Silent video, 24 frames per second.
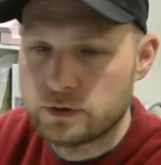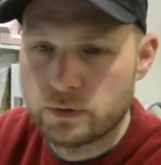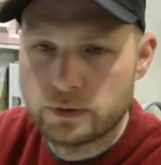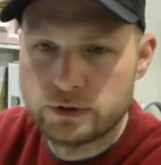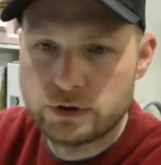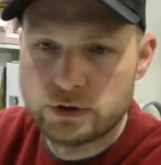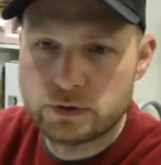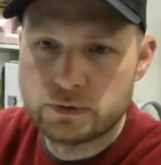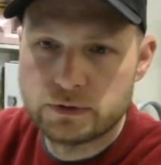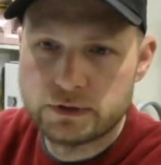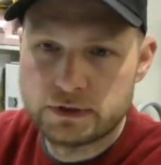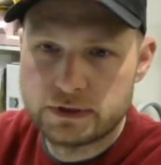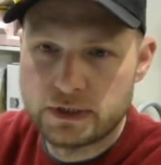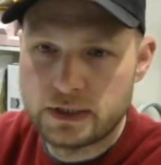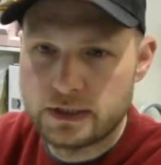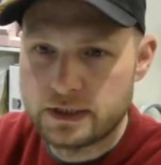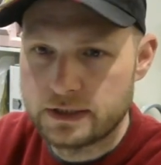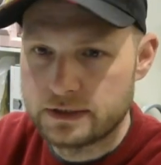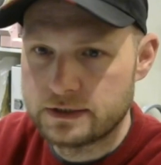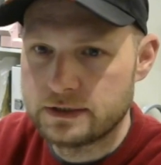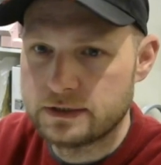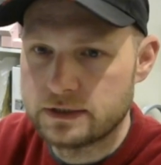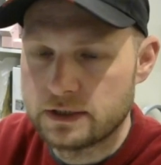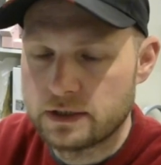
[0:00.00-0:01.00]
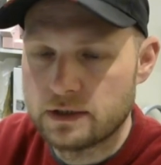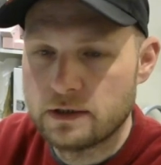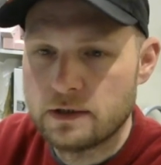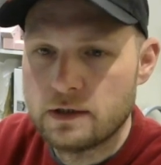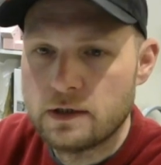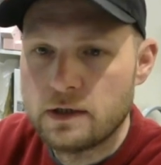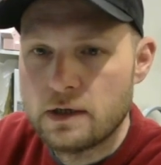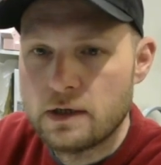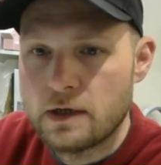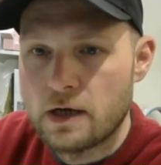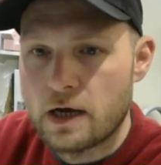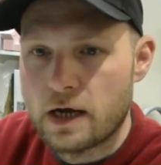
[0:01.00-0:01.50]
So as you can see, this is an
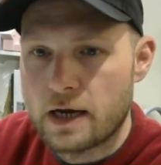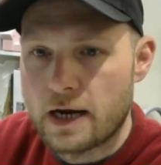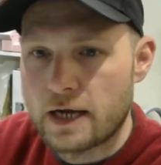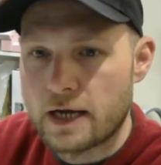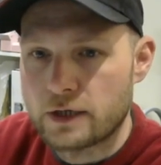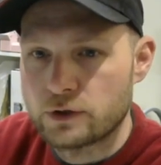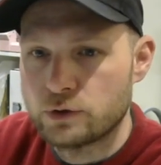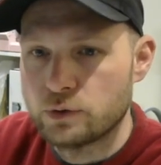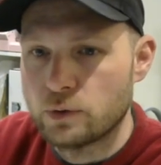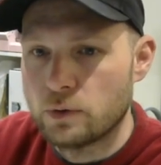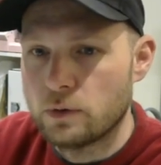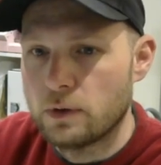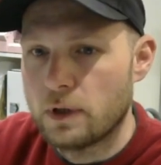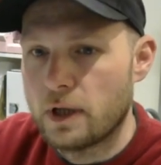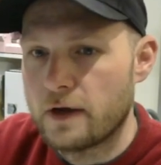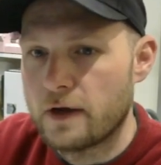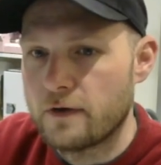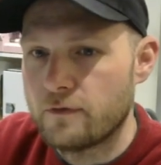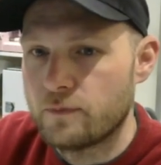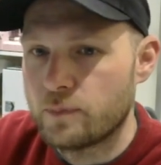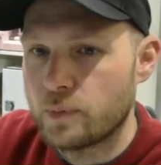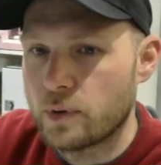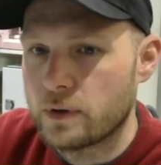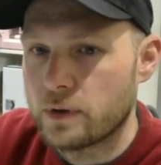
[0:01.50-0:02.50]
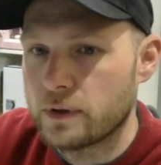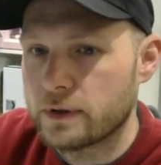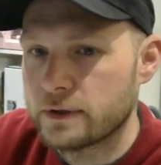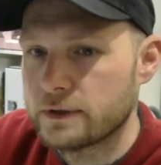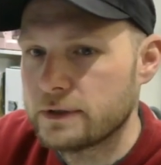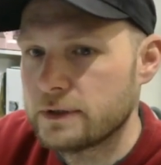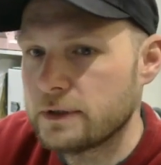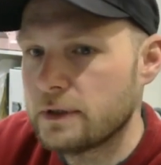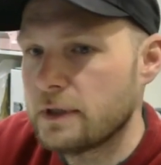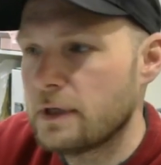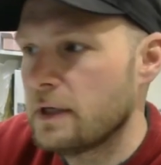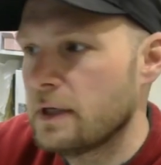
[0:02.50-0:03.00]
actual live product